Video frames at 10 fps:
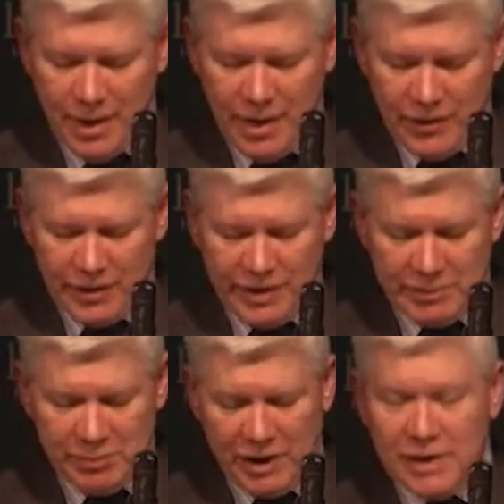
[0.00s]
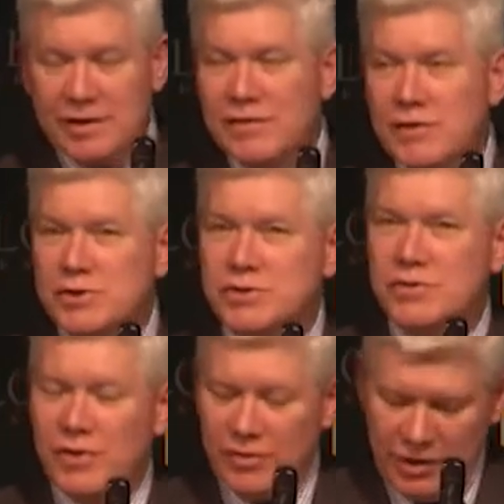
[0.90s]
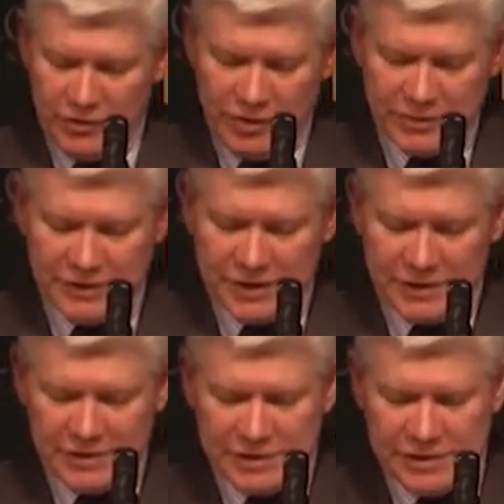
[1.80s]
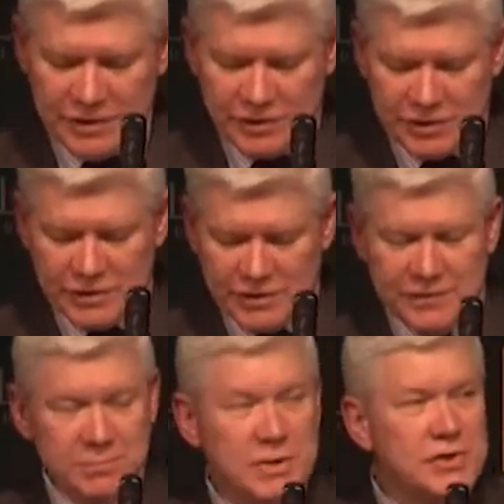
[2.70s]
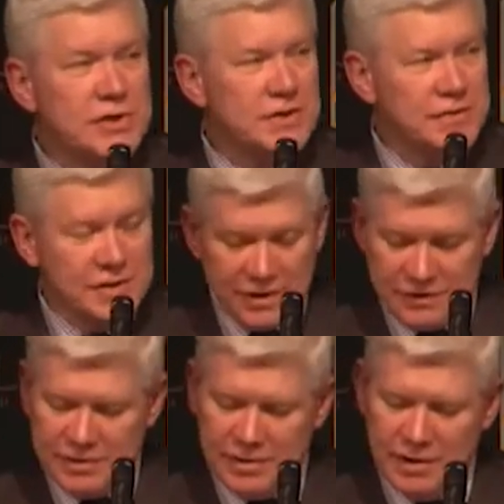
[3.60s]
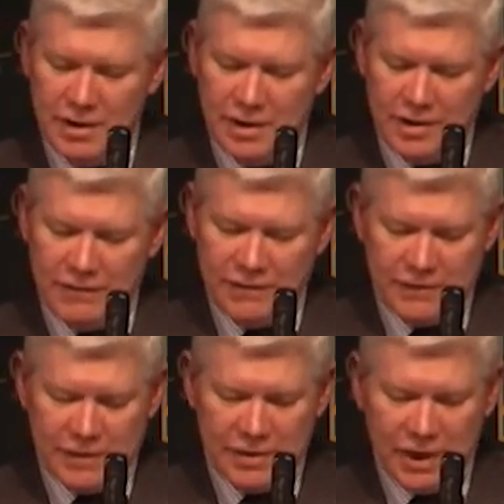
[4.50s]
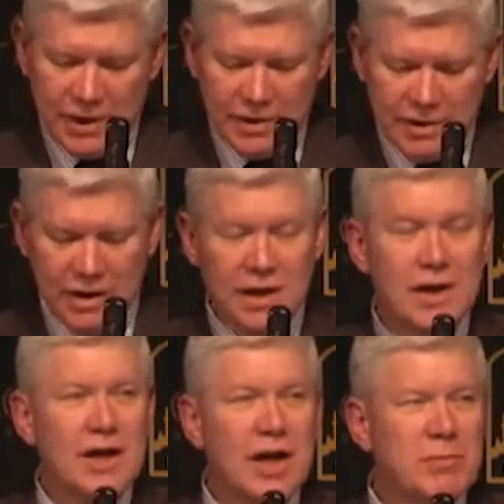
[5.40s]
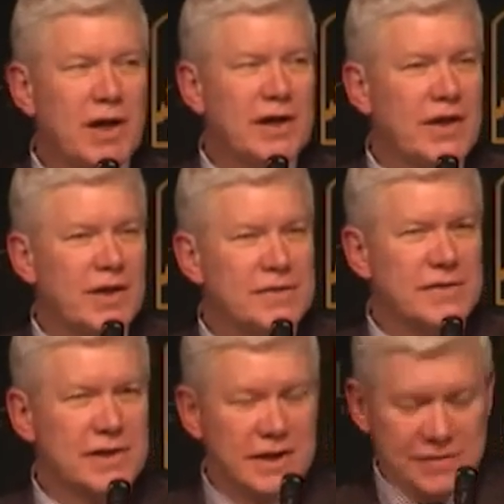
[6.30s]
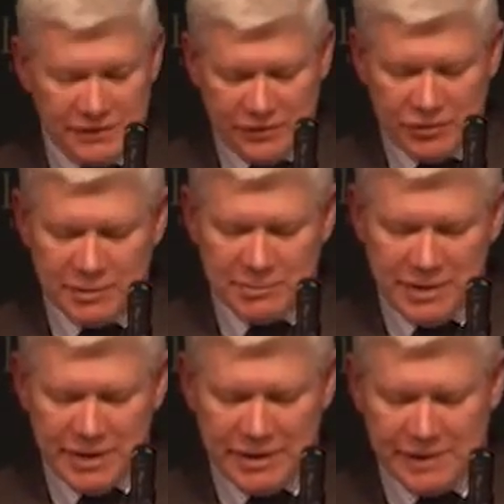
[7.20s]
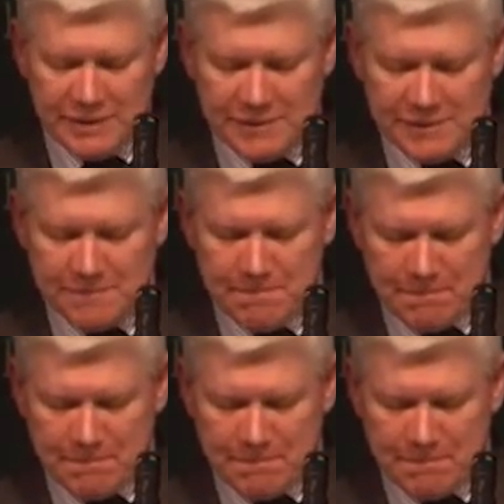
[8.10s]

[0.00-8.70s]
There he applied the evolutionary theory presented in The Origin of Species in 1859, applied that to the case of human beings